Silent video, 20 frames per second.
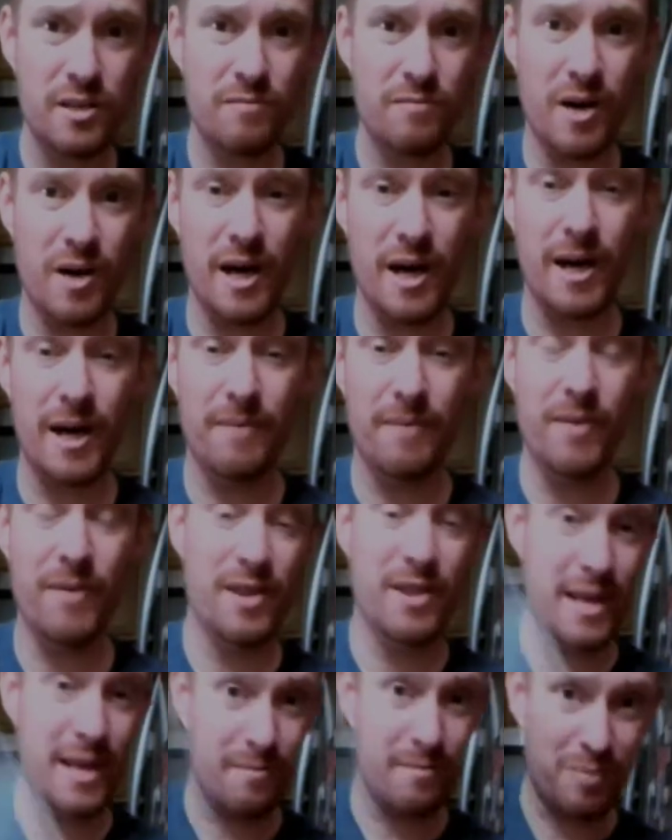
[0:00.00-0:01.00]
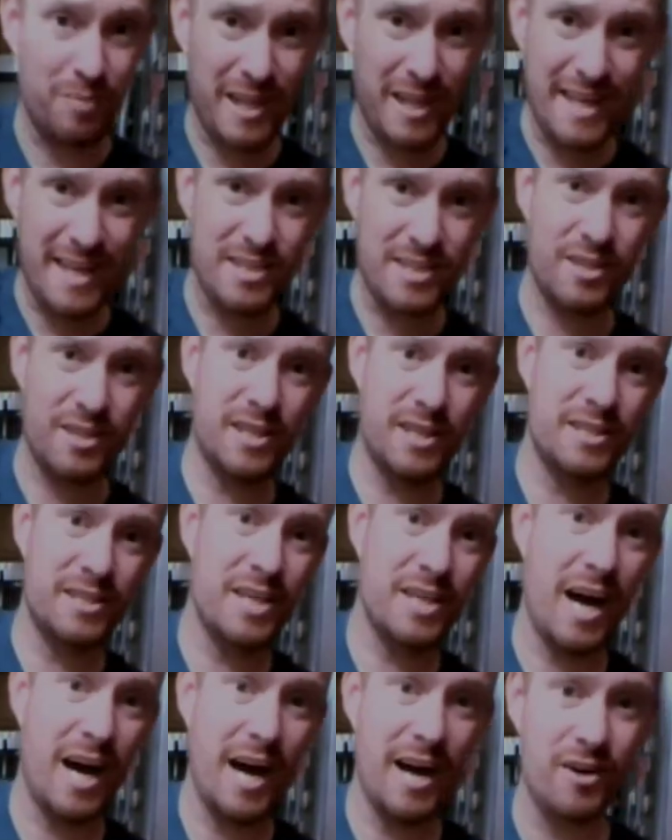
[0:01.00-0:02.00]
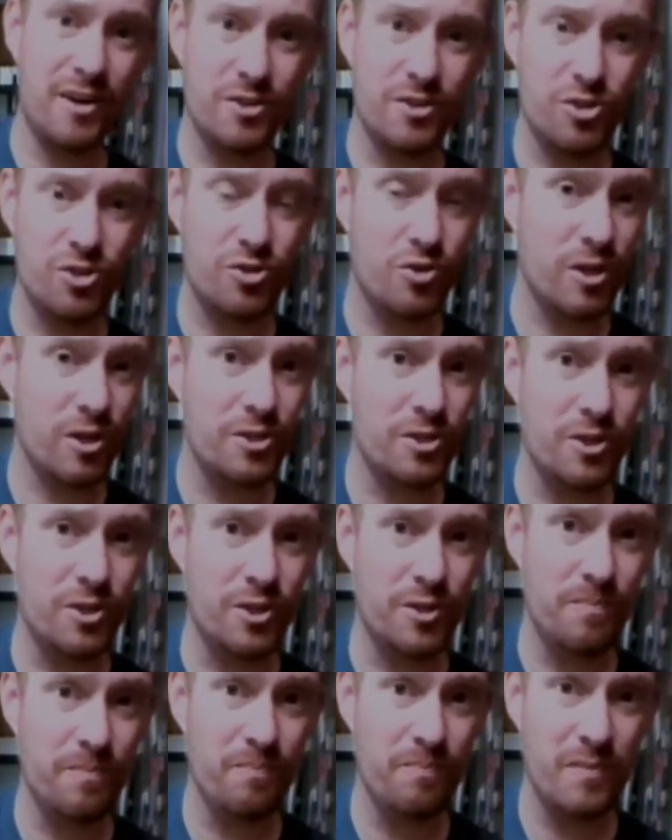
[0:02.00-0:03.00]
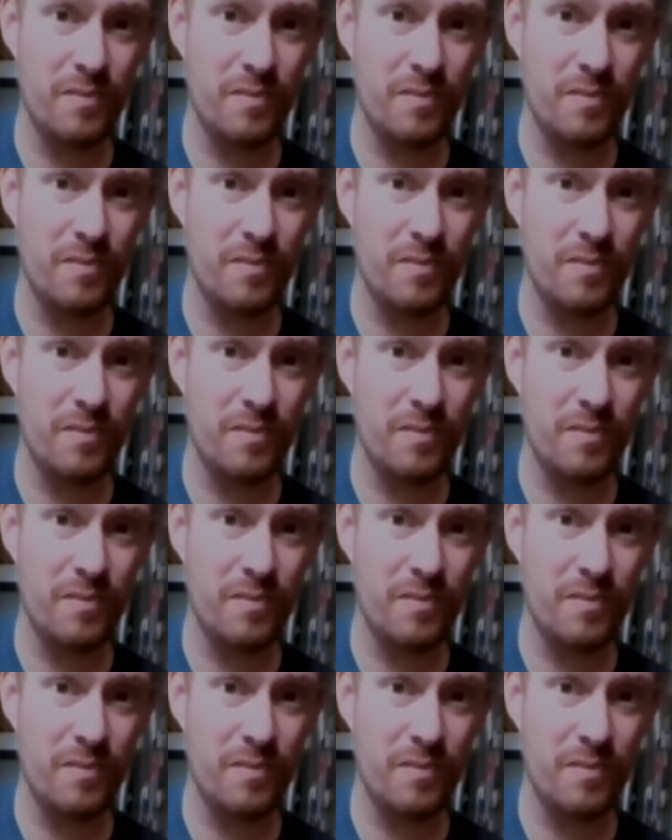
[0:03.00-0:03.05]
that they can place on the entire structure